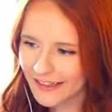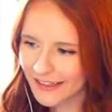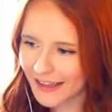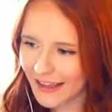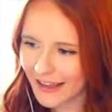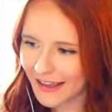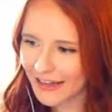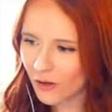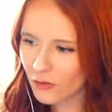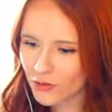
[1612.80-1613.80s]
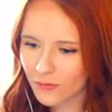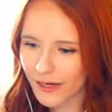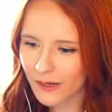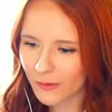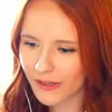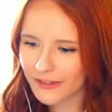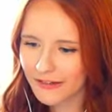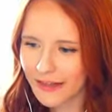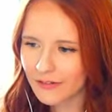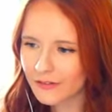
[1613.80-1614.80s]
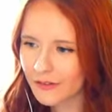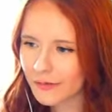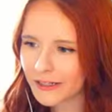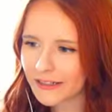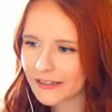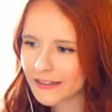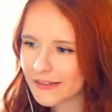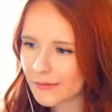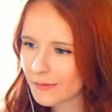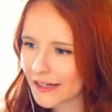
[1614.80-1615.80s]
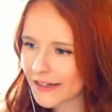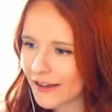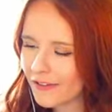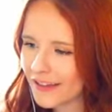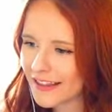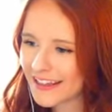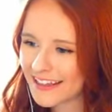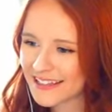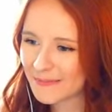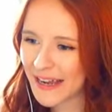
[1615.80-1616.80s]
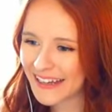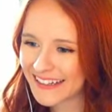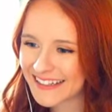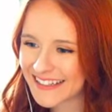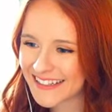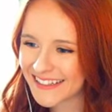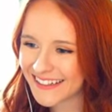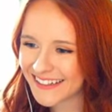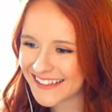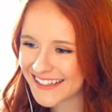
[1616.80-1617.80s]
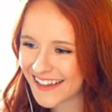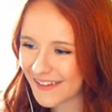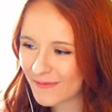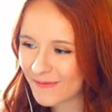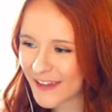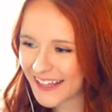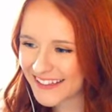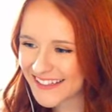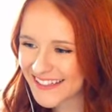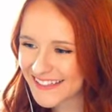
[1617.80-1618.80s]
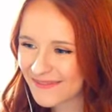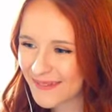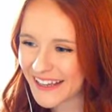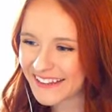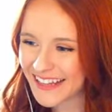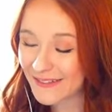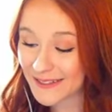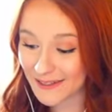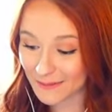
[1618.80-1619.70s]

uh, an ultra rare one. I don't know where it is right now. I think it's back in its in its um, fence, but that was super